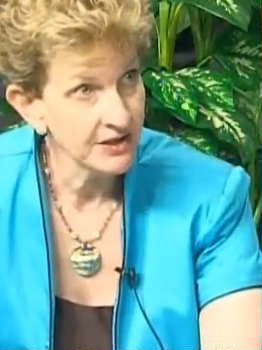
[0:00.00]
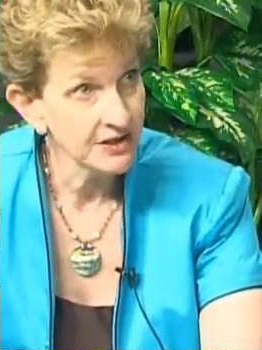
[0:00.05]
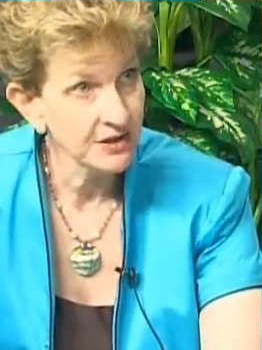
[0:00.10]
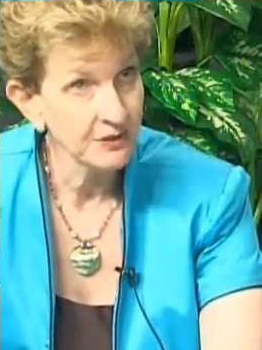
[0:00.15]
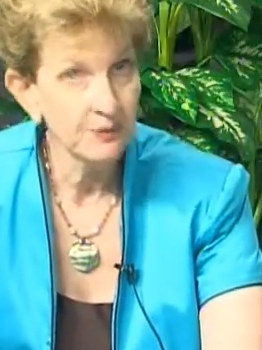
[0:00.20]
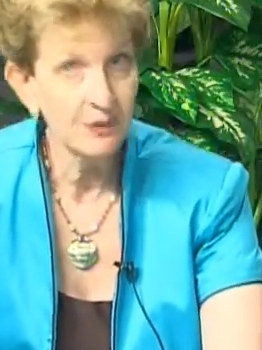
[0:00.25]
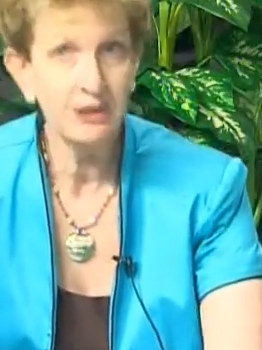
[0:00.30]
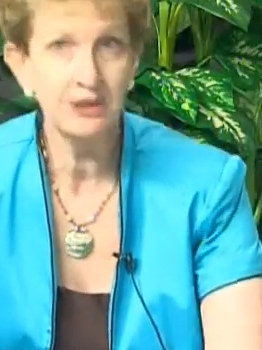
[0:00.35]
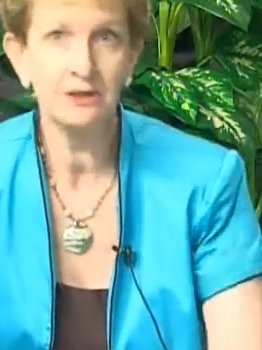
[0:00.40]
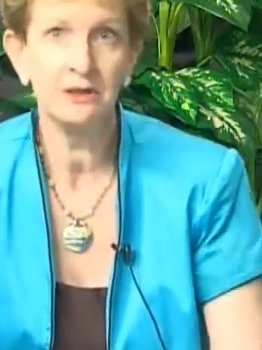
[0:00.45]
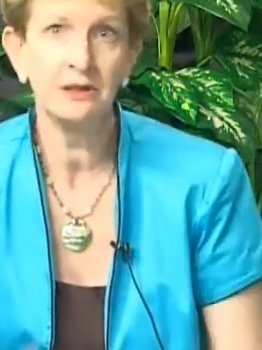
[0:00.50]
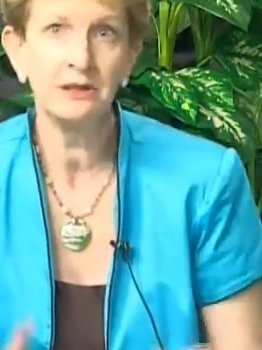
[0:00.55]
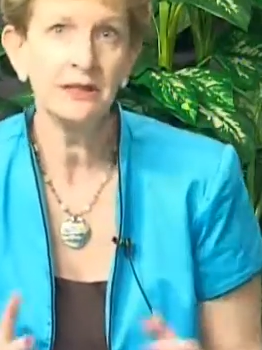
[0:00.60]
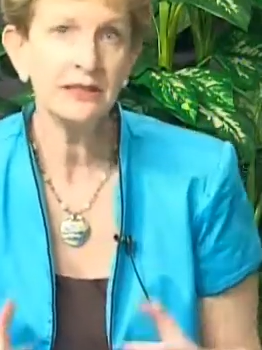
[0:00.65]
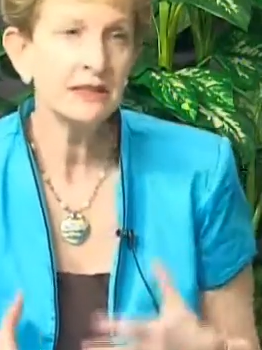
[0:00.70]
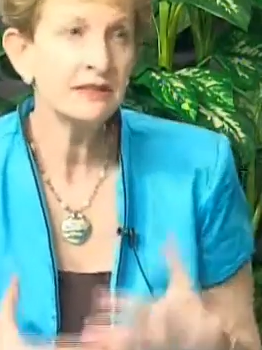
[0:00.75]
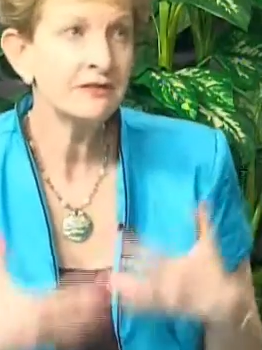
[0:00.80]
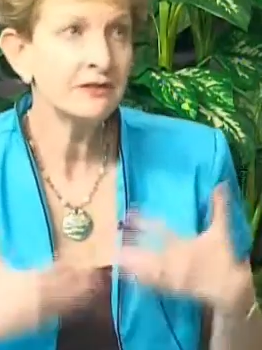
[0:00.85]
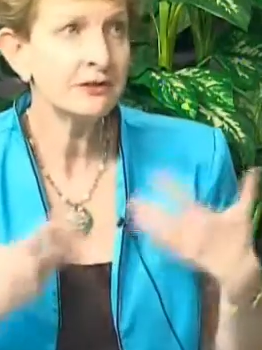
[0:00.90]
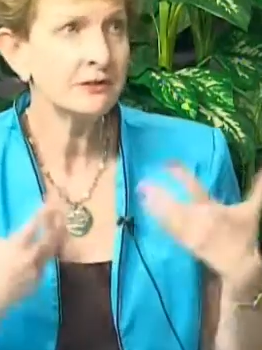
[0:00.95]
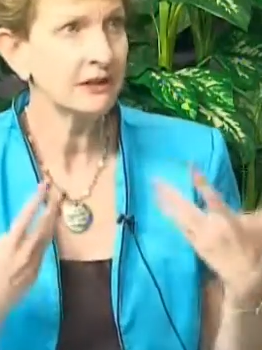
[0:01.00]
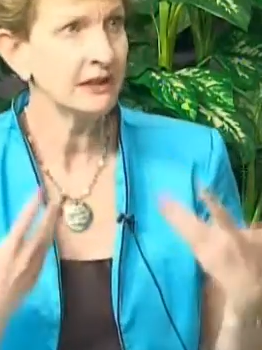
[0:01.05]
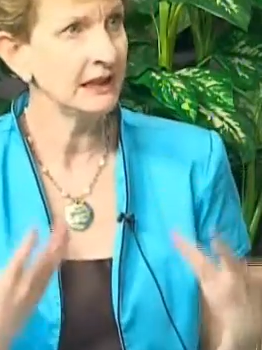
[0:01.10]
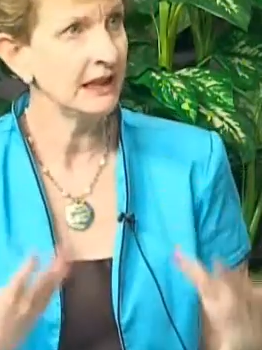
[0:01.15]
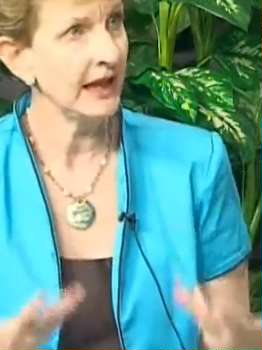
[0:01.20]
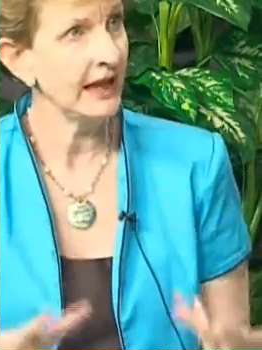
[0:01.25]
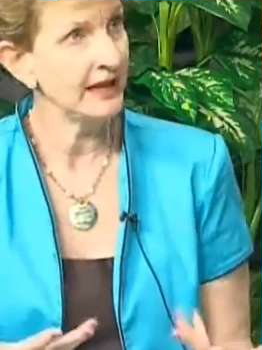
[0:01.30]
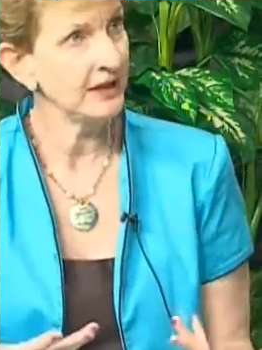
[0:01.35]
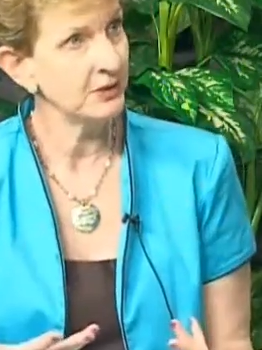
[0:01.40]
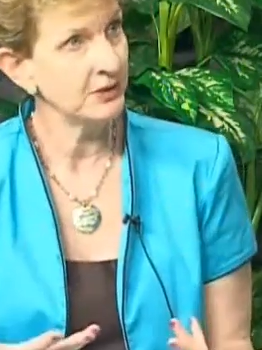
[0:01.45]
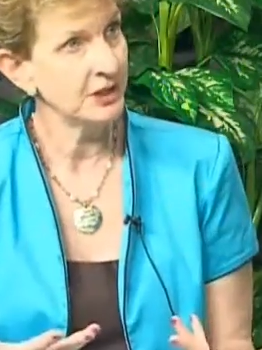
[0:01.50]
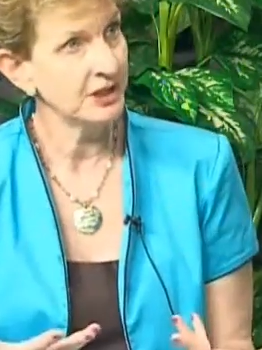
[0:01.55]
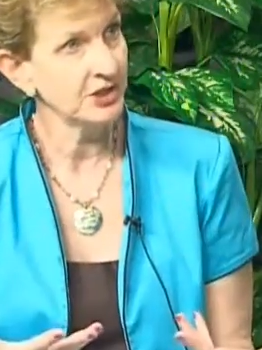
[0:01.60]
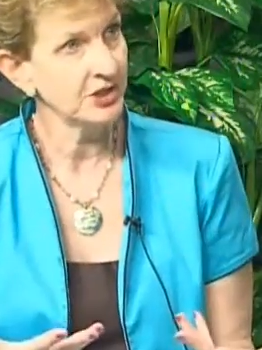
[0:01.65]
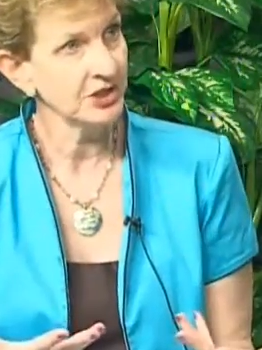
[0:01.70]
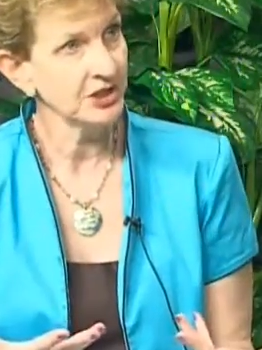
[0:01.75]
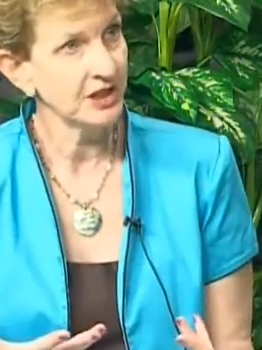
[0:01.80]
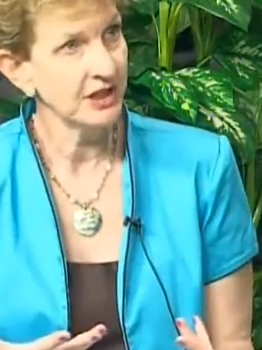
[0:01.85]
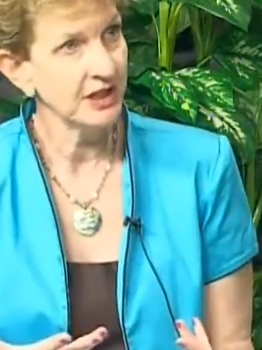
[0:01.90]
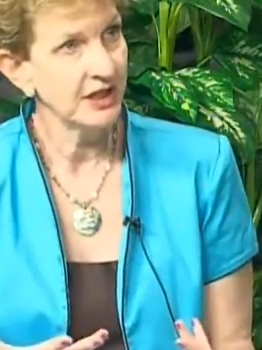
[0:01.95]
So when you're looking for a
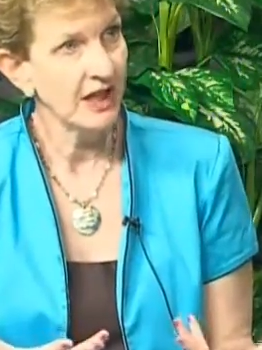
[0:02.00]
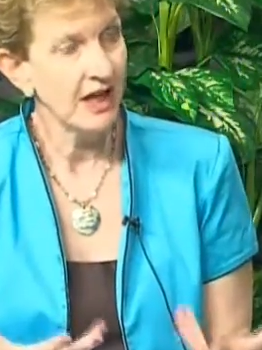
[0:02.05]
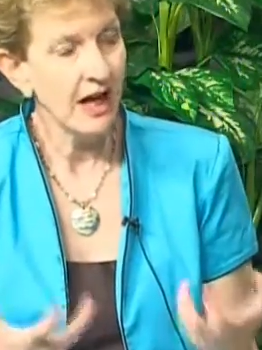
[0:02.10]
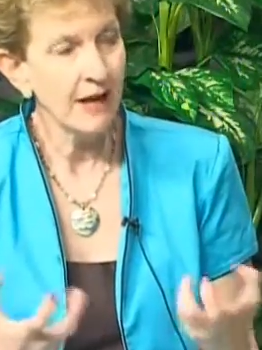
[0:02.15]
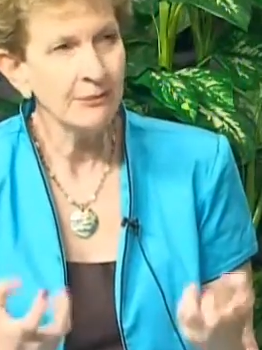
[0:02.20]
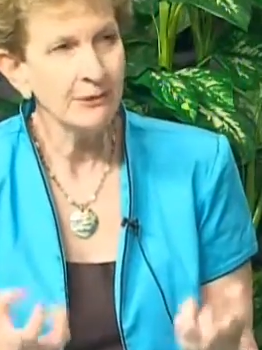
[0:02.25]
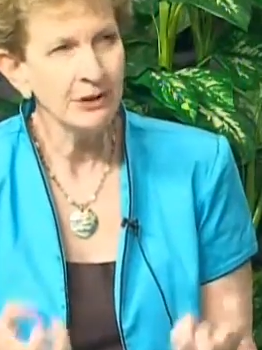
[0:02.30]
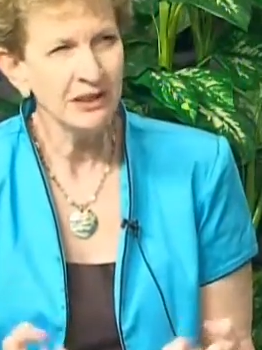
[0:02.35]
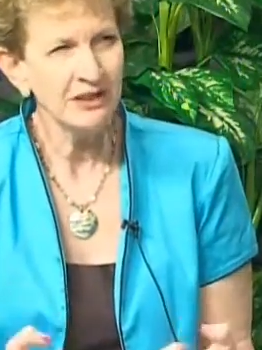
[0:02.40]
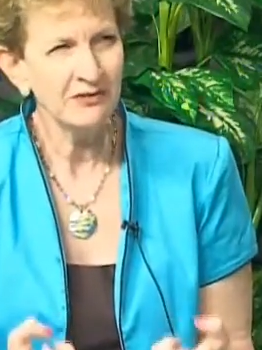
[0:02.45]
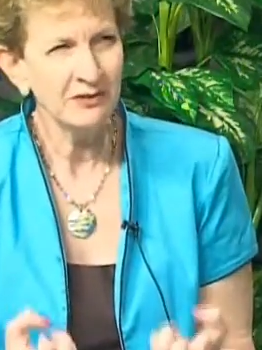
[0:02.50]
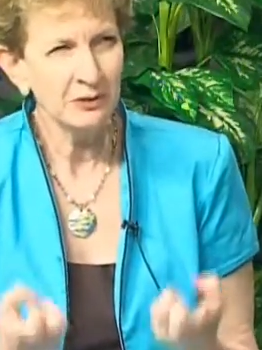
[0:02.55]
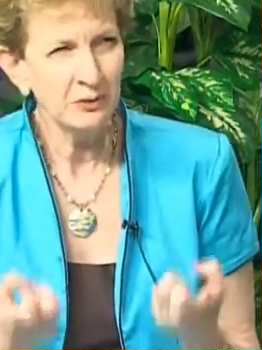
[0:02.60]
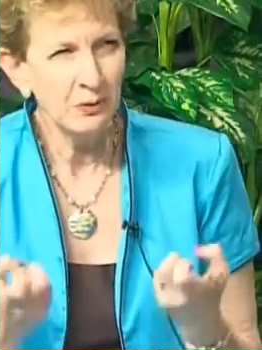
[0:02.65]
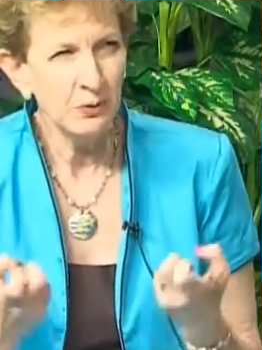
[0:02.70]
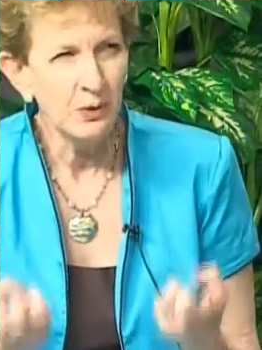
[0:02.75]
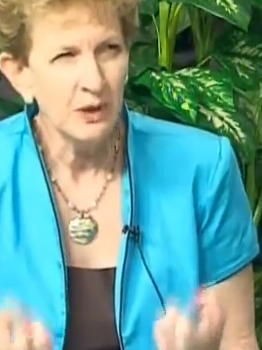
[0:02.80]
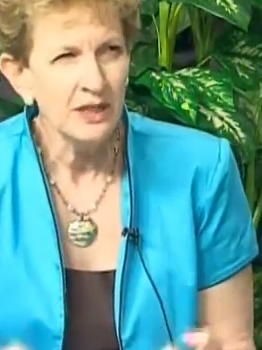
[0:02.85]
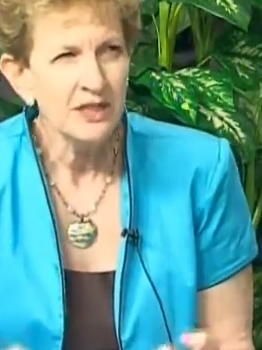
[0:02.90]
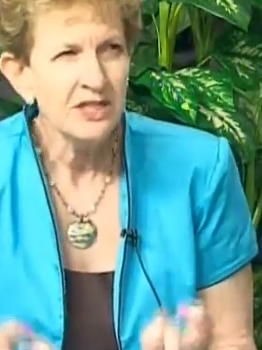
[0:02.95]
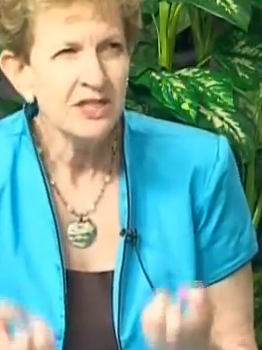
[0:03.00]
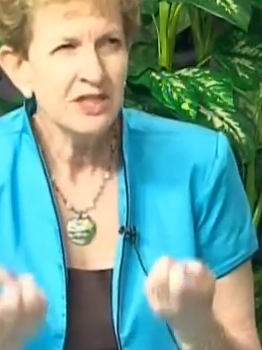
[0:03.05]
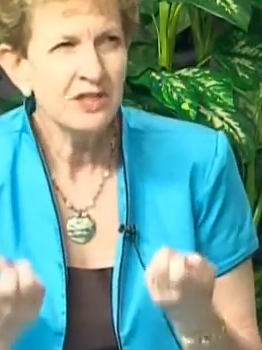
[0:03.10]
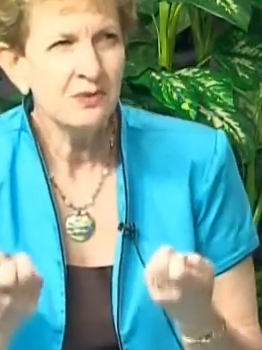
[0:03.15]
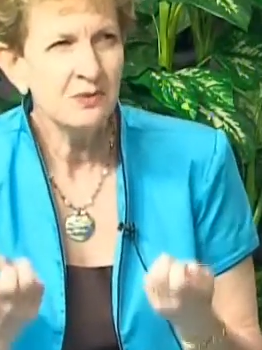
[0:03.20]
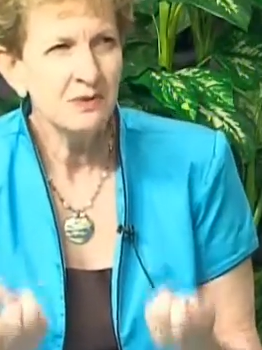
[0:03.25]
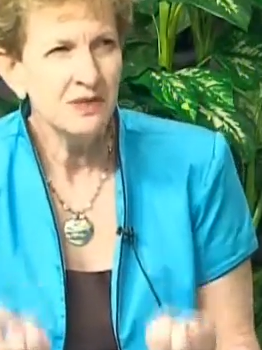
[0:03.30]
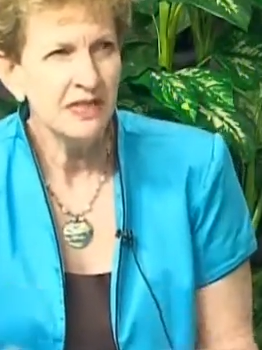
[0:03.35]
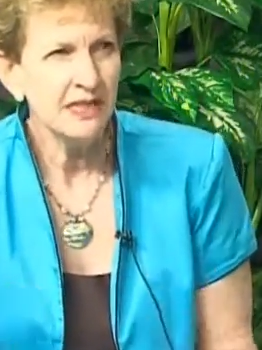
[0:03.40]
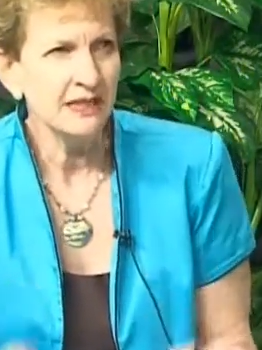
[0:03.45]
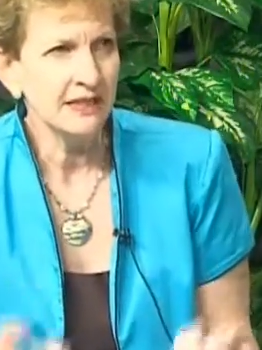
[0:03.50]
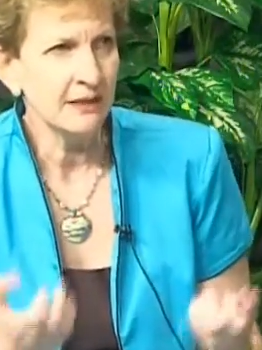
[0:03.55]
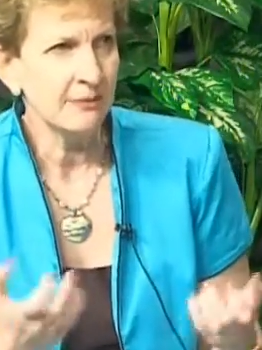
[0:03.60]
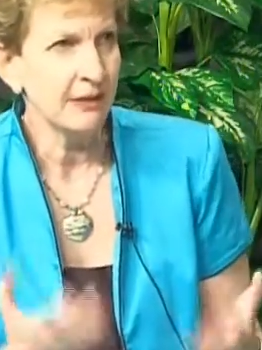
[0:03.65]
language, I'm looking for what's unique